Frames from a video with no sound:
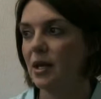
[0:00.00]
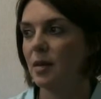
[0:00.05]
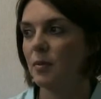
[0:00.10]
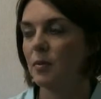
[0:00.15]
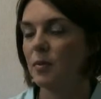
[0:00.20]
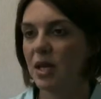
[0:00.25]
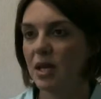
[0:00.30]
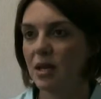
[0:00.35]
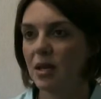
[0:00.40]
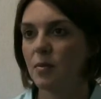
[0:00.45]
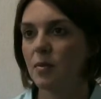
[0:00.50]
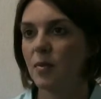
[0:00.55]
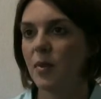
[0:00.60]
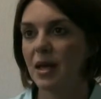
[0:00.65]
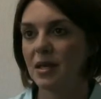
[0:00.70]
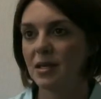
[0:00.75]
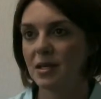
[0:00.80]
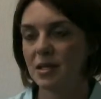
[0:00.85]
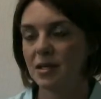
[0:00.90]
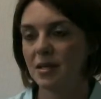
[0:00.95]
be the
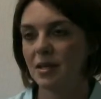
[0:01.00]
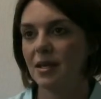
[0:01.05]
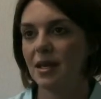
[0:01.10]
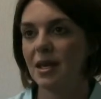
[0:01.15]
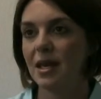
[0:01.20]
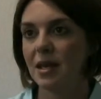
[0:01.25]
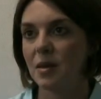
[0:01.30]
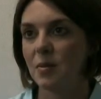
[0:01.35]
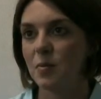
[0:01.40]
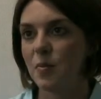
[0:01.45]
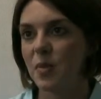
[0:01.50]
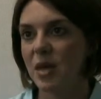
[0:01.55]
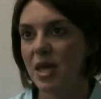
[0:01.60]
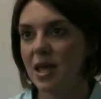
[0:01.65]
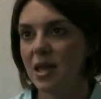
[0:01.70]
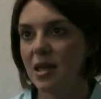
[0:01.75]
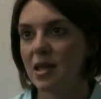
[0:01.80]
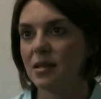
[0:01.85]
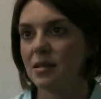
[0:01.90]
best he can be,